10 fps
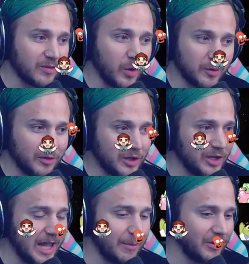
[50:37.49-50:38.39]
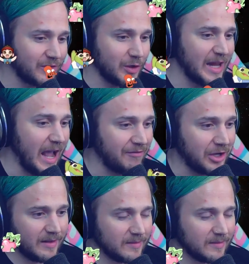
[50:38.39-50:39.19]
Welcome to the Good Gamers. Good to have you here.